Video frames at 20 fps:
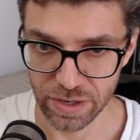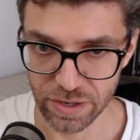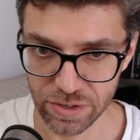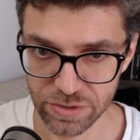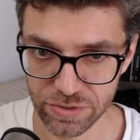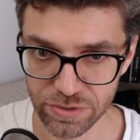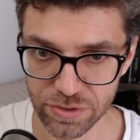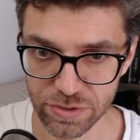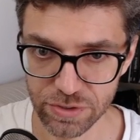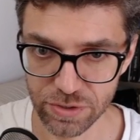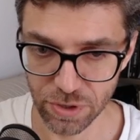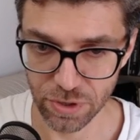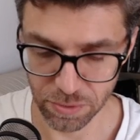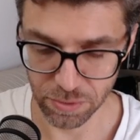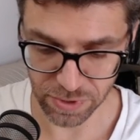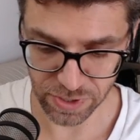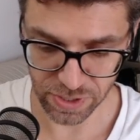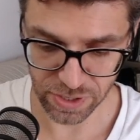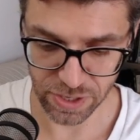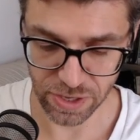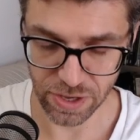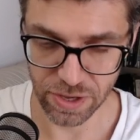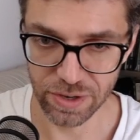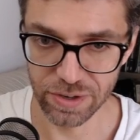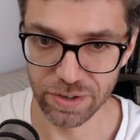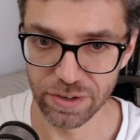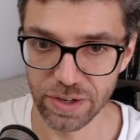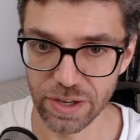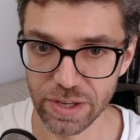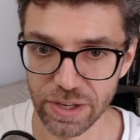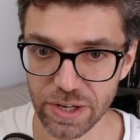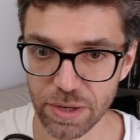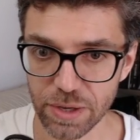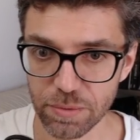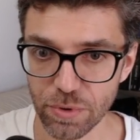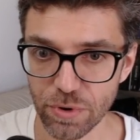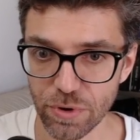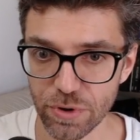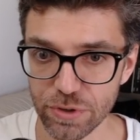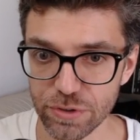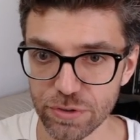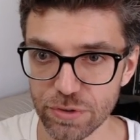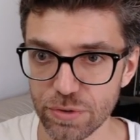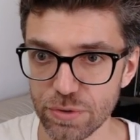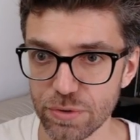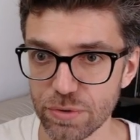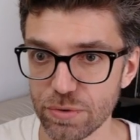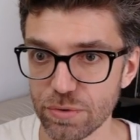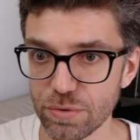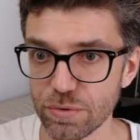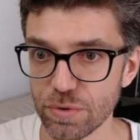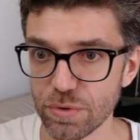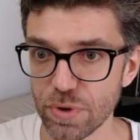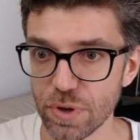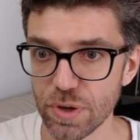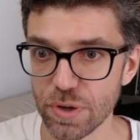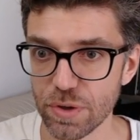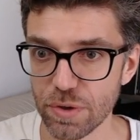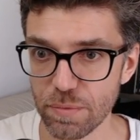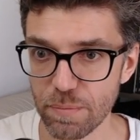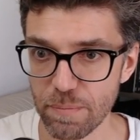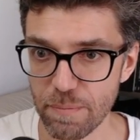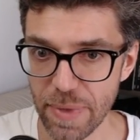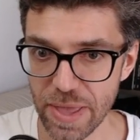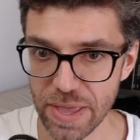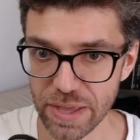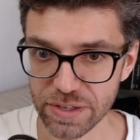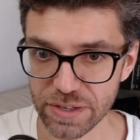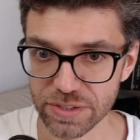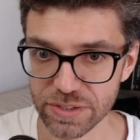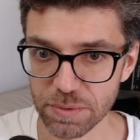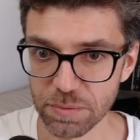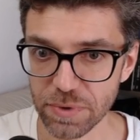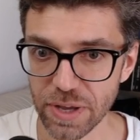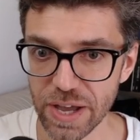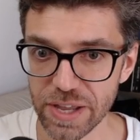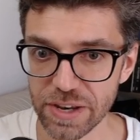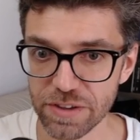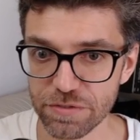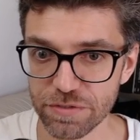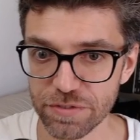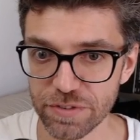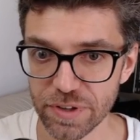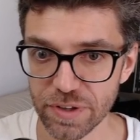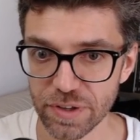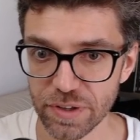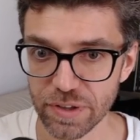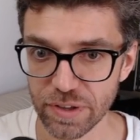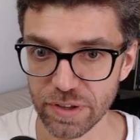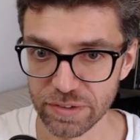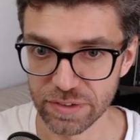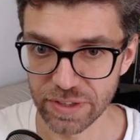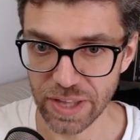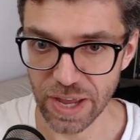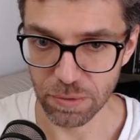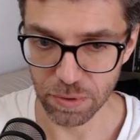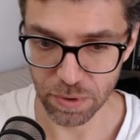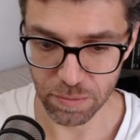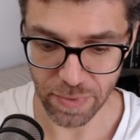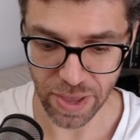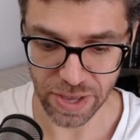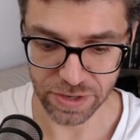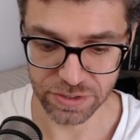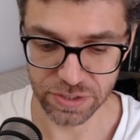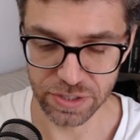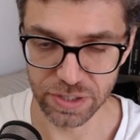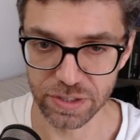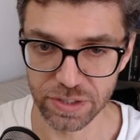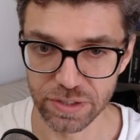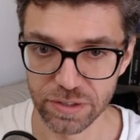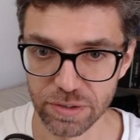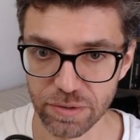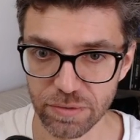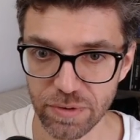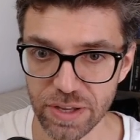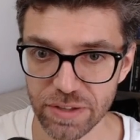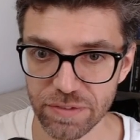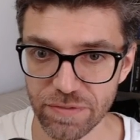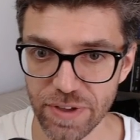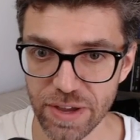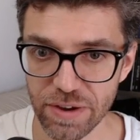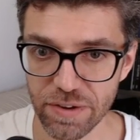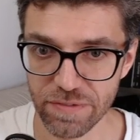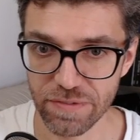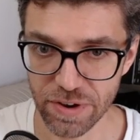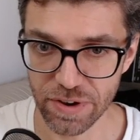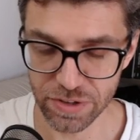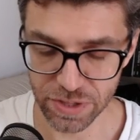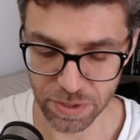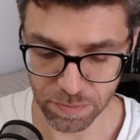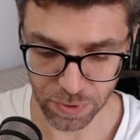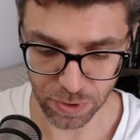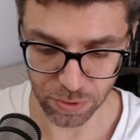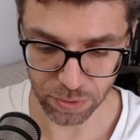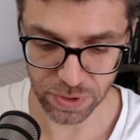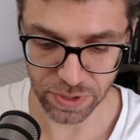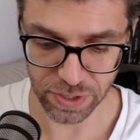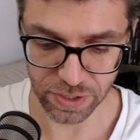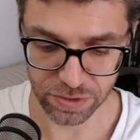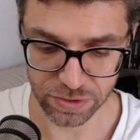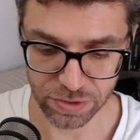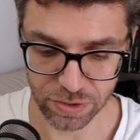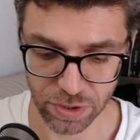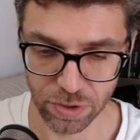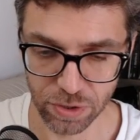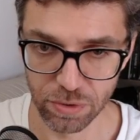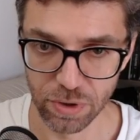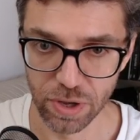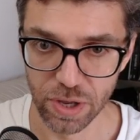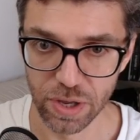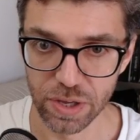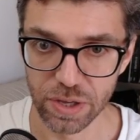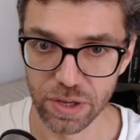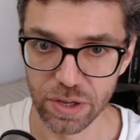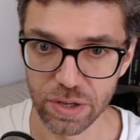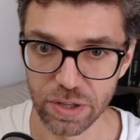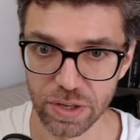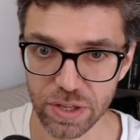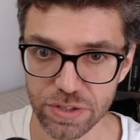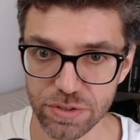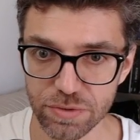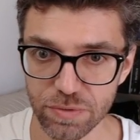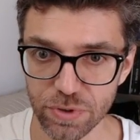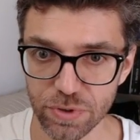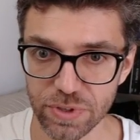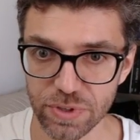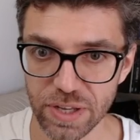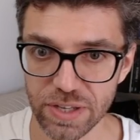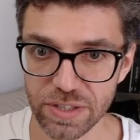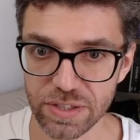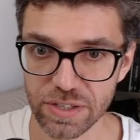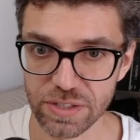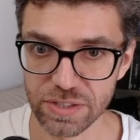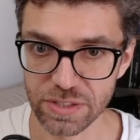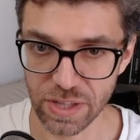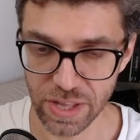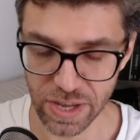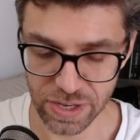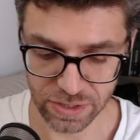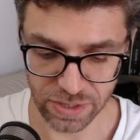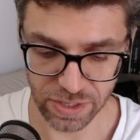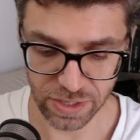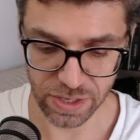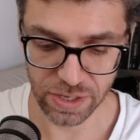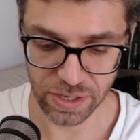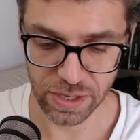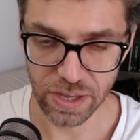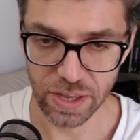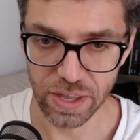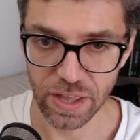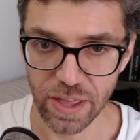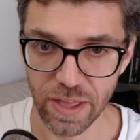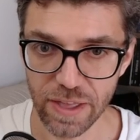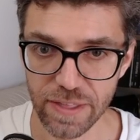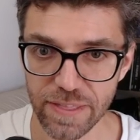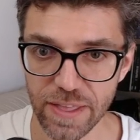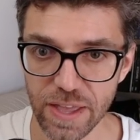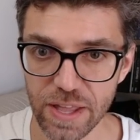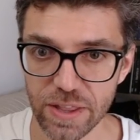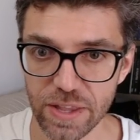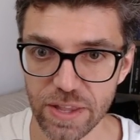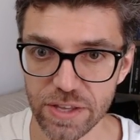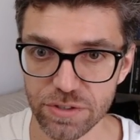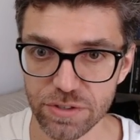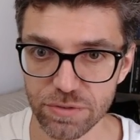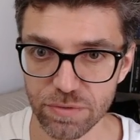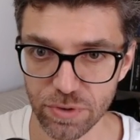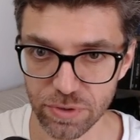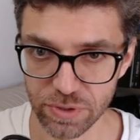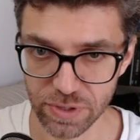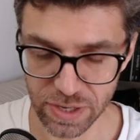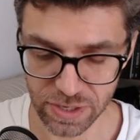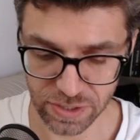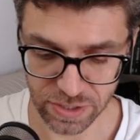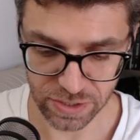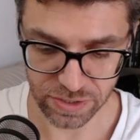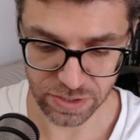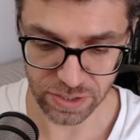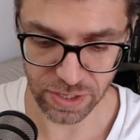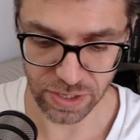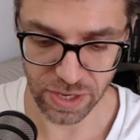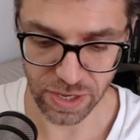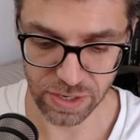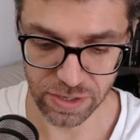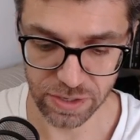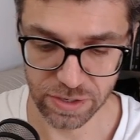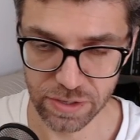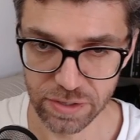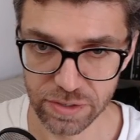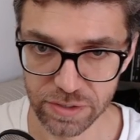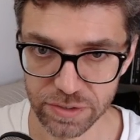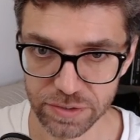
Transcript: Let's just go in here and I'm going to make some kind of tower massing, right? Very, very typical thing. So let's rotate this slightly and then let's rotate this again.